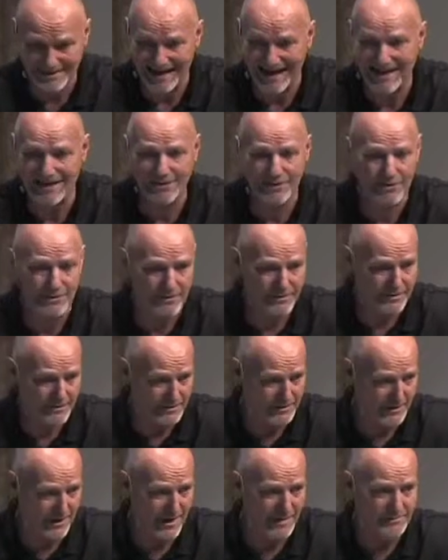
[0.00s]
I can go to the
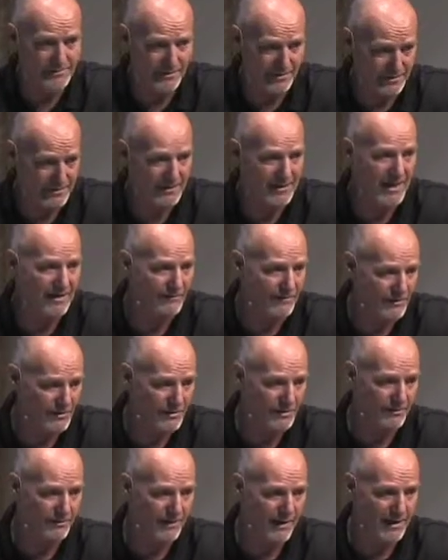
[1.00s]
Psalms because David
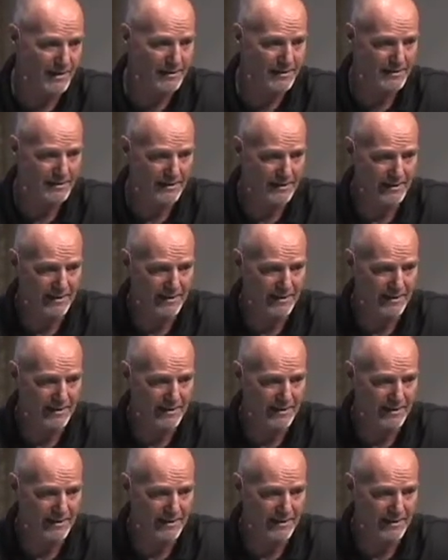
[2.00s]
sure was,